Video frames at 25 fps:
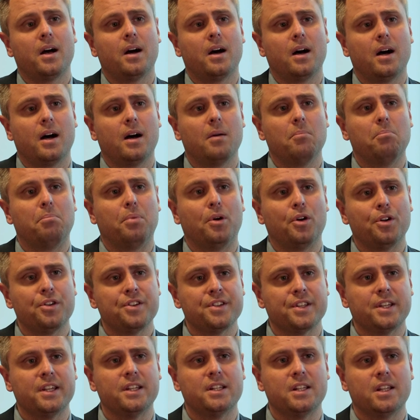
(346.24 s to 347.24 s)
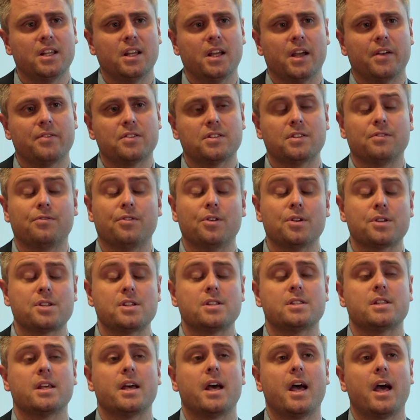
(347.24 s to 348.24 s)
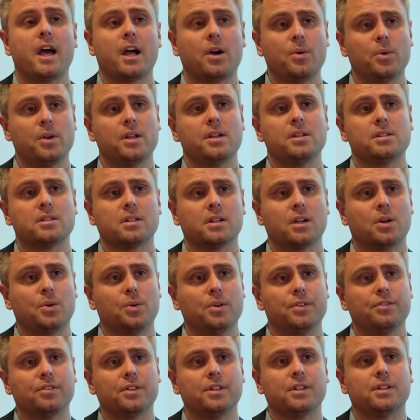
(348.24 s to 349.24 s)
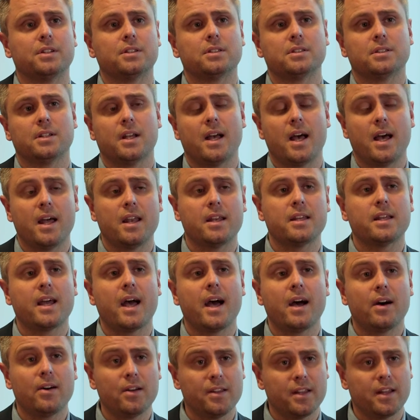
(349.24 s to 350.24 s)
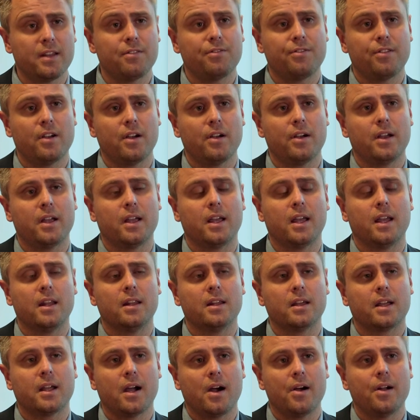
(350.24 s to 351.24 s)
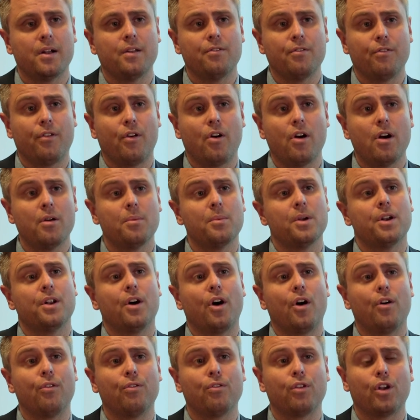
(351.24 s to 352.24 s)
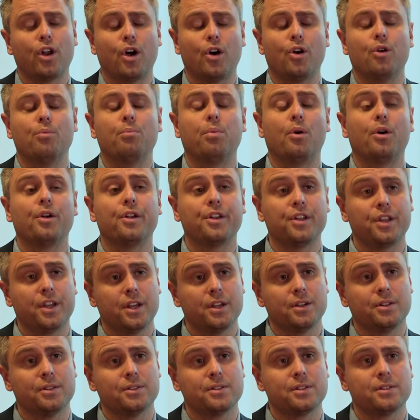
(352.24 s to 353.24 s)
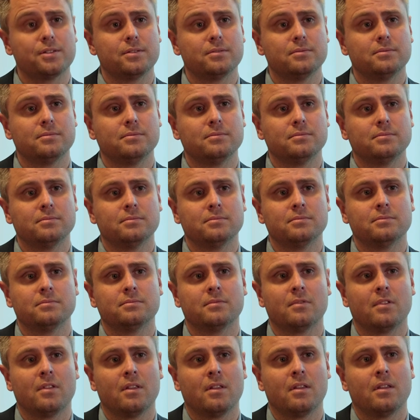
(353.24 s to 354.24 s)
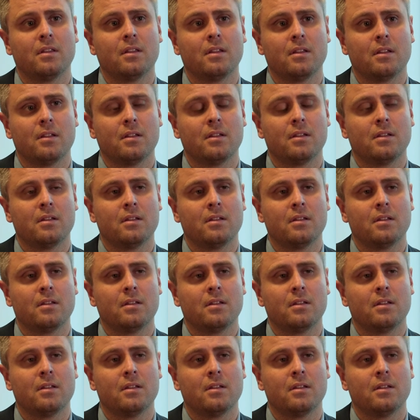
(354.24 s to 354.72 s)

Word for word: are bond ETFs versus their equities equivalents? And how are they faring in the current environment of low bond yields? Bond